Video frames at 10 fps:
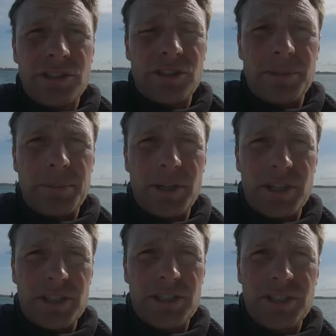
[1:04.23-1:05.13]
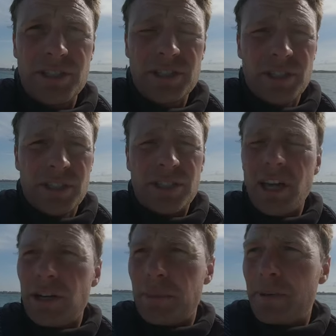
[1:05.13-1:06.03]
to the bridge,
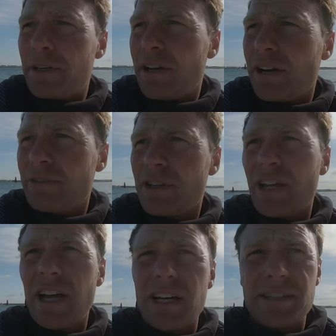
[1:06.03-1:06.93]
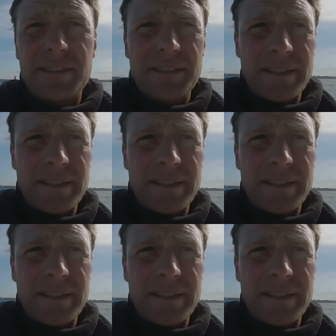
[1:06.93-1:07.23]
then upwind after that,